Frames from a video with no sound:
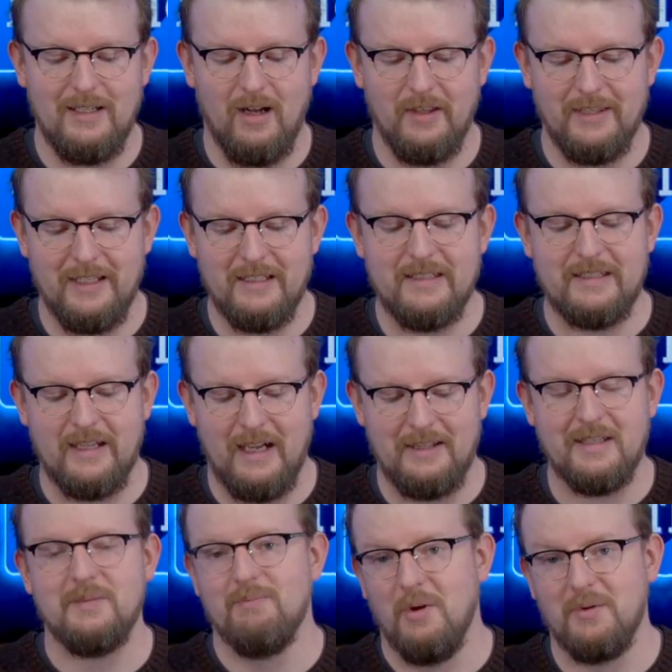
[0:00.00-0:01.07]
on the inside.
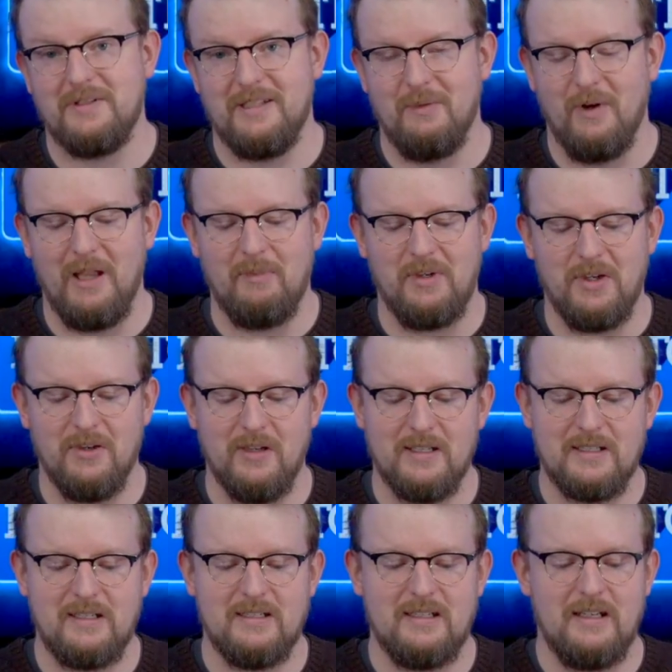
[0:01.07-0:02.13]
That's mostly why I'm
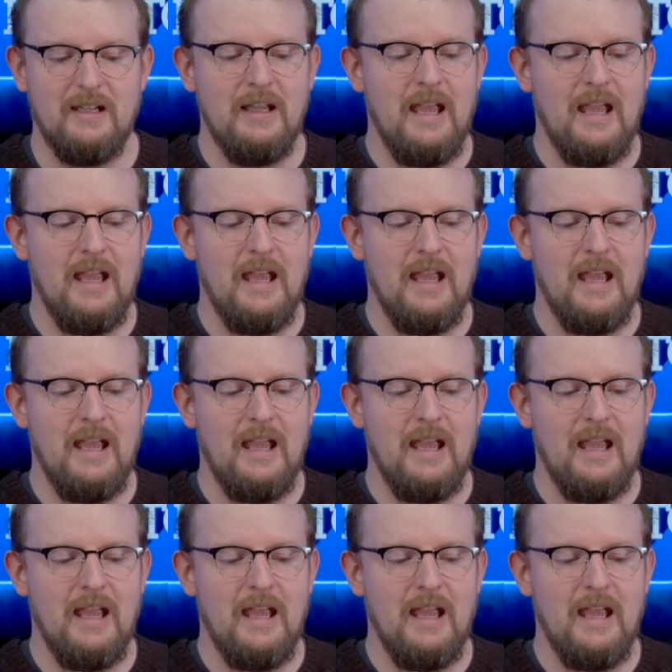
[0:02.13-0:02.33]
curious because it